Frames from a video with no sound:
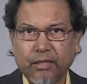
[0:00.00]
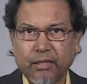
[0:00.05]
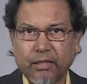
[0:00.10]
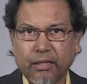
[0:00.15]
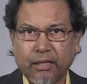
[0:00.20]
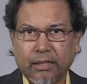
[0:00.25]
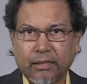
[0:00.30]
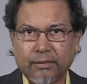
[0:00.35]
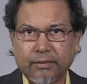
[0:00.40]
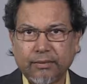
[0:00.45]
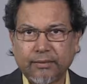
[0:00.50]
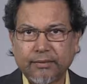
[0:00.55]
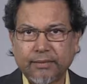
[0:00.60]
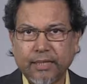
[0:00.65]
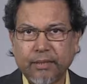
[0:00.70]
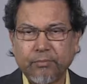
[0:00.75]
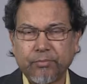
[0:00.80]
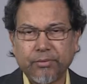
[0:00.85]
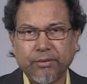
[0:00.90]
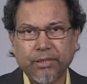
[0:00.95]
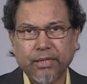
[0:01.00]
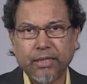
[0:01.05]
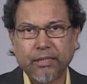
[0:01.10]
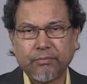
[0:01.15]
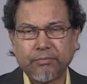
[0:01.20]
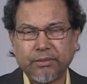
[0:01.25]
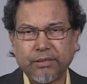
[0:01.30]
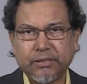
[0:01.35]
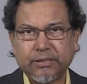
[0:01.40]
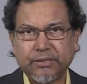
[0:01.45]
And the sample can
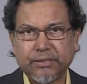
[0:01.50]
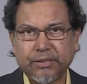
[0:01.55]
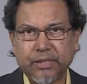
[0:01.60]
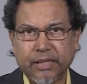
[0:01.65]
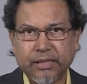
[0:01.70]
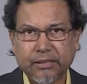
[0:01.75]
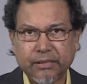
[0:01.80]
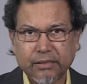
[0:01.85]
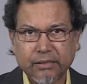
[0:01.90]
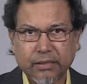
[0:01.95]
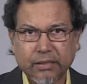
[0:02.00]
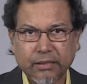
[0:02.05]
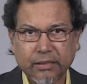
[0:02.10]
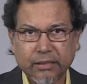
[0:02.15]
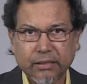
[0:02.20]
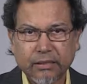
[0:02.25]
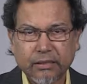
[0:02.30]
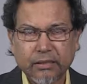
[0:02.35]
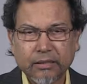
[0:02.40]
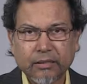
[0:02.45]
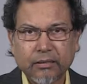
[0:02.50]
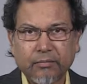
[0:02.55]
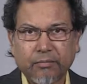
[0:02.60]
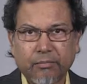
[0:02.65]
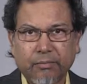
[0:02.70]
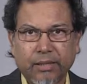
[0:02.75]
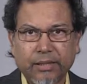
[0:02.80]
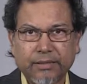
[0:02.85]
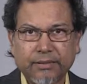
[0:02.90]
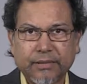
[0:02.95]
be stationary,
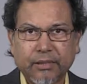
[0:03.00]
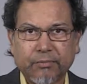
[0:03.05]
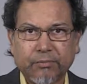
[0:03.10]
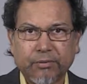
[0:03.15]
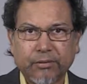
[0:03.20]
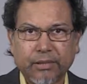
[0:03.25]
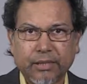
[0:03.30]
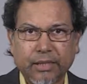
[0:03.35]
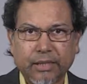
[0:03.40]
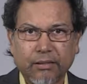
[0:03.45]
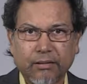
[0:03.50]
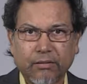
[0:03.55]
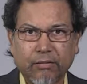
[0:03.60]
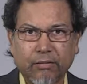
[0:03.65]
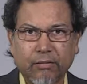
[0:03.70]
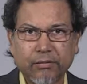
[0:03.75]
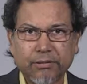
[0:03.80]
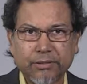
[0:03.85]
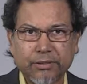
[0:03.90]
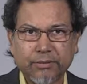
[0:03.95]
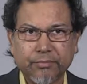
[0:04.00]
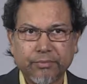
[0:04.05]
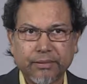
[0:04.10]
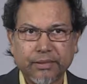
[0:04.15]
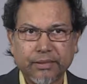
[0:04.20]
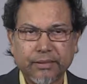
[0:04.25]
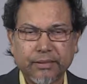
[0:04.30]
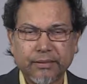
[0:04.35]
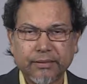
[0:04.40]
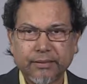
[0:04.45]
but sample can also
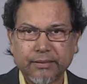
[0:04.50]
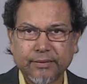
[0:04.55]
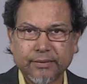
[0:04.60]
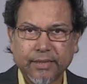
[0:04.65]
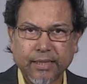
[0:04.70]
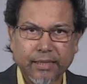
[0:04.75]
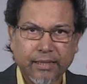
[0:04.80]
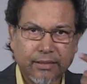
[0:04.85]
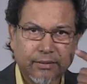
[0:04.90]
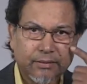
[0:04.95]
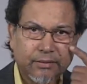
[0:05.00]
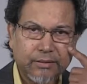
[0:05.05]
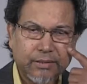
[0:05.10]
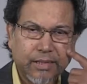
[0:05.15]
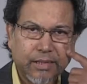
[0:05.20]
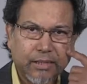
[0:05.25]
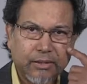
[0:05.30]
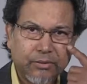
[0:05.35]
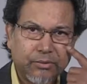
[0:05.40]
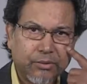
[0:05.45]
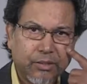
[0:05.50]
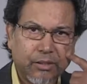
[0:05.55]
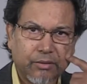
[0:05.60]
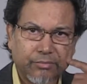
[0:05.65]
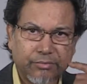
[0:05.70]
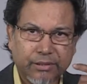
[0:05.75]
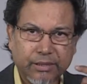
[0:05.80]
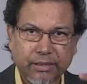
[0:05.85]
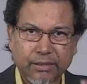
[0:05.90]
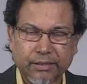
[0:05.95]
be scanning. So there are two
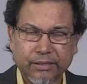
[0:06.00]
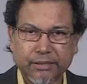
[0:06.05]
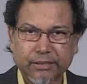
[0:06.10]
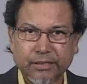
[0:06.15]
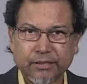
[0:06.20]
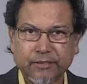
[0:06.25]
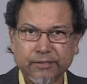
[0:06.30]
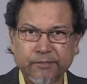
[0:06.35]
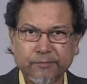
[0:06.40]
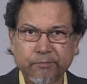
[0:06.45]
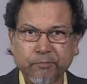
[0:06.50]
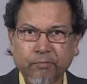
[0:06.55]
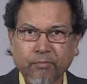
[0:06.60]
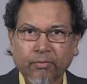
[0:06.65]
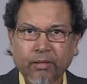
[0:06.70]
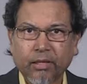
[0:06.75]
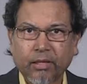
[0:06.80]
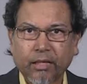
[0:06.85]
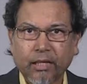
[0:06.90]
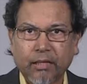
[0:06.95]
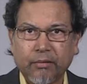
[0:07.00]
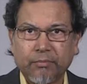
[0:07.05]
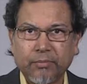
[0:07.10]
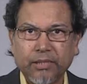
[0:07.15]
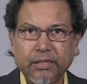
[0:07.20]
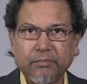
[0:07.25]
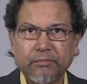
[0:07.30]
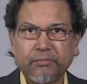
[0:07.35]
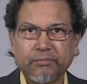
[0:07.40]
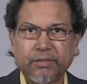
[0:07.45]
configurations. And
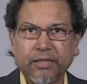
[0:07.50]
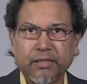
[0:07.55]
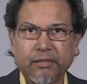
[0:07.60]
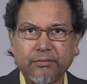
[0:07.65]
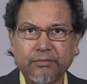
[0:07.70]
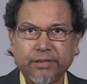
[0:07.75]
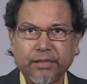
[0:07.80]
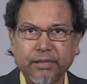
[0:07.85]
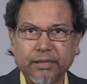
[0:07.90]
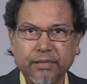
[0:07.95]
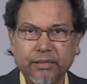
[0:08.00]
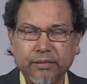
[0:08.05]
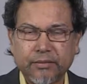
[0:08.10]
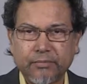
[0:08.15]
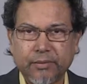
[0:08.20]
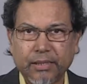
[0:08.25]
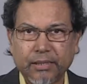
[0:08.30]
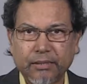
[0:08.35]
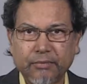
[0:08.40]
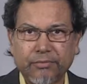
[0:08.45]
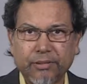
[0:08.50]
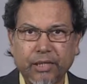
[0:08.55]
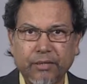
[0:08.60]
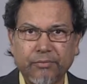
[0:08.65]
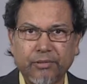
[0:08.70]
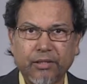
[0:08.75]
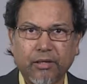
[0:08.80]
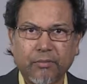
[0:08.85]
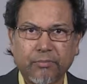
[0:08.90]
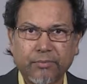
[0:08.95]
beam delivery is by a
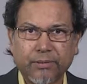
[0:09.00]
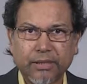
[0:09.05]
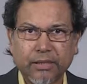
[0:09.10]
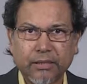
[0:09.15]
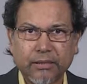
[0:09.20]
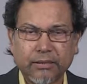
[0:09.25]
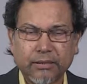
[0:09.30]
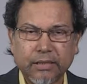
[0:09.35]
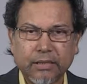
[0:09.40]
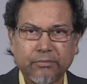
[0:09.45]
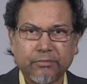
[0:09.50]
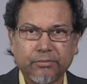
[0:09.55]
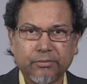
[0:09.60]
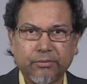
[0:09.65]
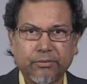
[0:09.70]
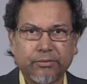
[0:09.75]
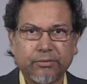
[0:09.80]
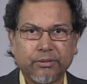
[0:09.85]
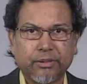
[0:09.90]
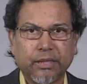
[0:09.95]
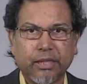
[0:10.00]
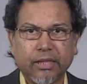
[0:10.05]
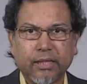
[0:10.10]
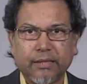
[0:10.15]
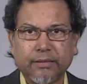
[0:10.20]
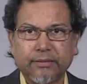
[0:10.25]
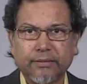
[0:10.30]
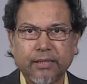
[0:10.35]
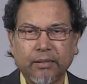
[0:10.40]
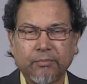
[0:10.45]
fiber optic, therefore the
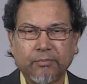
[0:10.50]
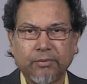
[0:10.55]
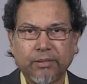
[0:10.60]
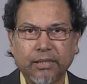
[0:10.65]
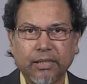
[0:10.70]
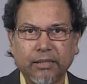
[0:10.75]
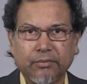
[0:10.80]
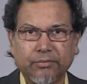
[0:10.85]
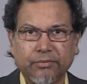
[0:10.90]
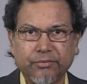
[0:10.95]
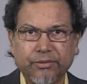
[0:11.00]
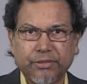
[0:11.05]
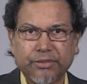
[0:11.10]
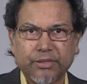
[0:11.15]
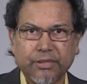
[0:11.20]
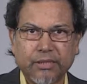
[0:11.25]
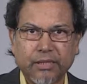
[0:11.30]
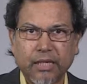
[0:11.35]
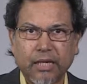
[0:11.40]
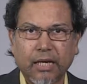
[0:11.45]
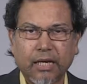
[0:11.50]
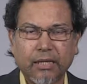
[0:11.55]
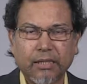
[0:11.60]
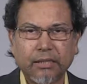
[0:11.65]
sample can be versatile.